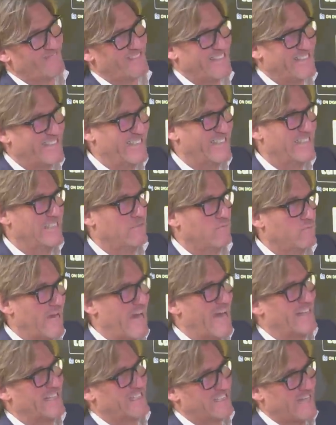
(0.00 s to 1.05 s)
is he
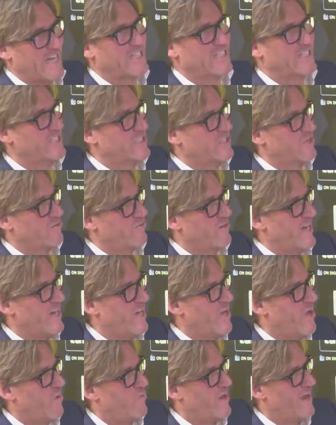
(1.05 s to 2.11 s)
at the stage in his
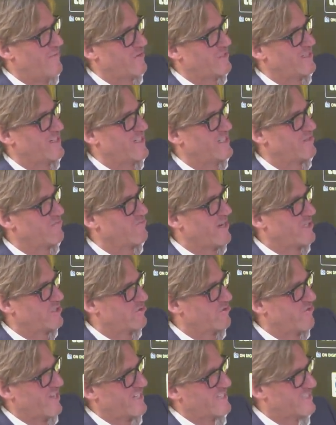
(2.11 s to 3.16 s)
career where Everton is a
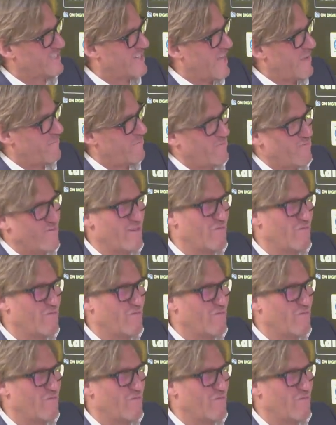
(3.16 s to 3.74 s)
retrograde step?